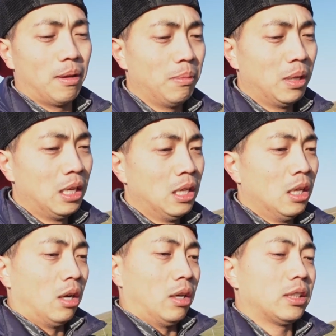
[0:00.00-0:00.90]
had the
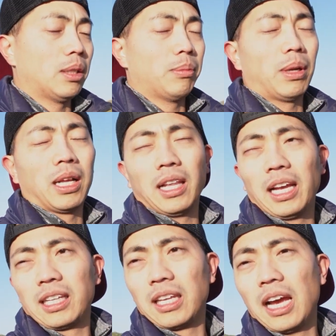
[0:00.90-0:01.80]
Fuji
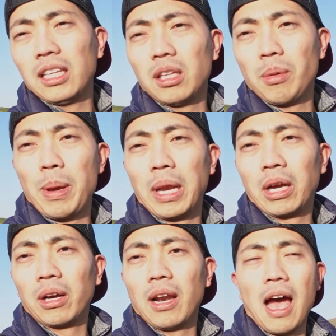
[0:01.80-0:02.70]
X-T4
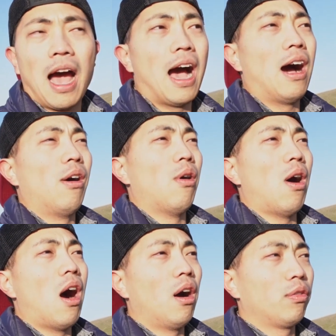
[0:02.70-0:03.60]
with the kit
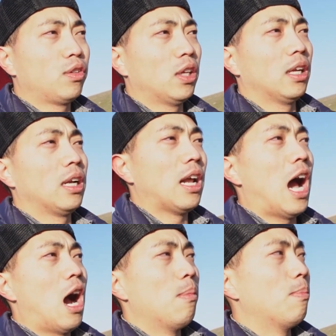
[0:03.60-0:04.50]

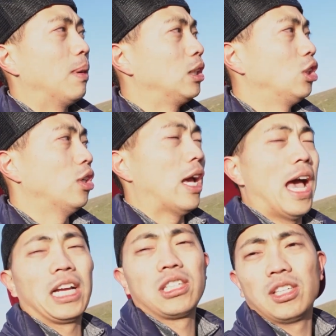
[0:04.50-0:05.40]
18 to
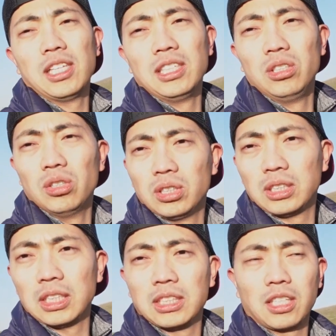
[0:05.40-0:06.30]
55 kit lens on
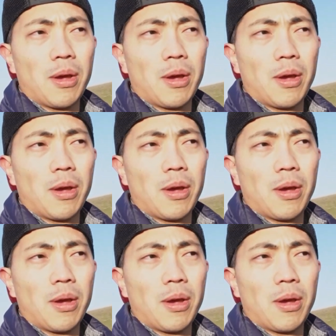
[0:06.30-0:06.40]
there.